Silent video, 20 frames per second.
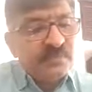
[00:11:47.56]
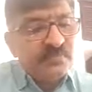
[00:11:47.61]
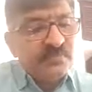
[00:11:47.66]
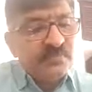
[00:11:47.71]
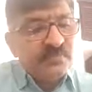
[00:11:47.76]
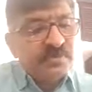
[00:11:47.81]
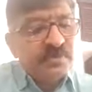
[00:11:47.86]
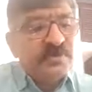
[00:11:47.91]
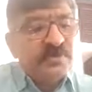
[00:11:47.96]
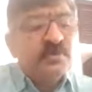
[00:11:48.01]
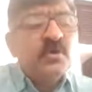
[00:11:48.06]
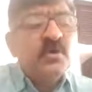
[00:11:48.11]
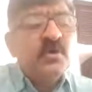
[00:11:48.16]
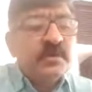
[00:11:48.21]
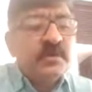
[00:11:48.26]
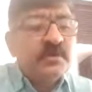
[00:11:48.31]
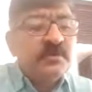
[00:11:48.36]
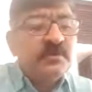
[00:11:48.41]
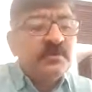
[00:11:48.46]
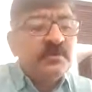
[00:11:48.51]
When you talk
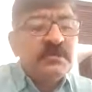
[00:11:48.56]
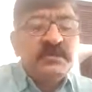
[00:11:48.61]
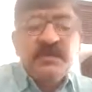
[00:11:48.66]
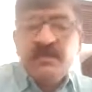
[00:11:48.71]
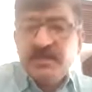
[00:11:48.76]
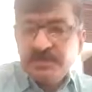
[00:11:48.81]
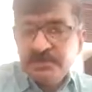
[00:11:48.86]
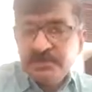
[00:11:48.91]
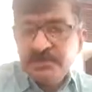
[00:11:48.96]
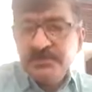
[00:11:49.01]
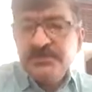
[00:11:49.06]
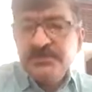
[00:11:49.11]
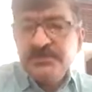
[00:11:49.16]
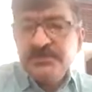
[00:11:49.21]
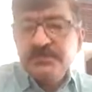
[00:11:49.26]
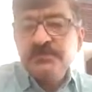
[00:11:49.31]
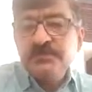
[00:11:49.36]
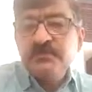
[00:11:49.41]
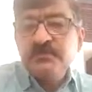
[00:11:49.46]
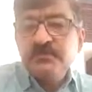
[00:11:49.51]
about the connective
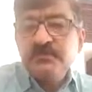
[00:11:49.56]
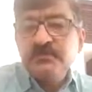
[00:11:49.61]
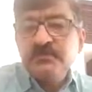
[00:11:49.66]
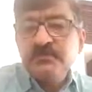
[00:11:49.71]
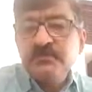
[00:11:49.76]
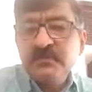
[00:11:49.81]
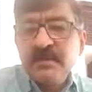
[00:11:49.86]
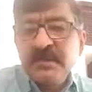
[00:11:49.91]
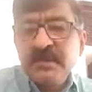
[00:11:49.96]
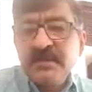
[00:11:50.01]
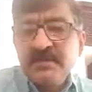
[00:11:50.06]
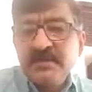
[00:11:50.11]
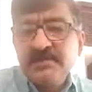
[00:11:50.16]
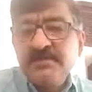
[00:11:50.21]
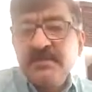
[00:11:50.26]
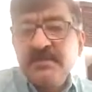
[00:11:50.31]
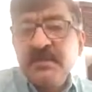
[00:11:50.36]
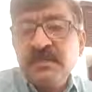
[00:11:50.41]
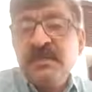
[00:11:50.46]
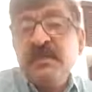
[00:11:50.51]
tissue layer
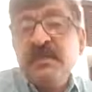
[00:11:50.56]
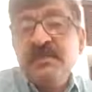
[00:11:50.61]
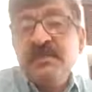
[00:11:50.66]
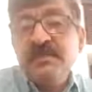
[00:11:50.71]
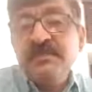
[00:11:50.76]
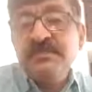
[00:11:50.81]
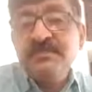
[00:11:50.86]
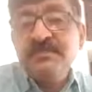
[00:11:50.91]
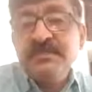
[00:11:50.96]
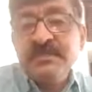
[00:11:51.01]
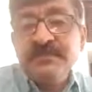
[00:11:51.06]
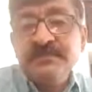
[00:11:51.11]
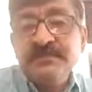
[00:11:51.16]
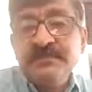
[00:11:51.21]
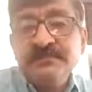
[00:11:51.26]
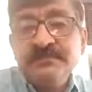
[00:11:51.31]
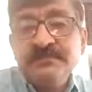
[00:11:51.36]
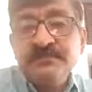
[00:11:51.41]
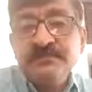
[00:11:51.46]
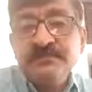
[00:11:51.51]
of the lesion,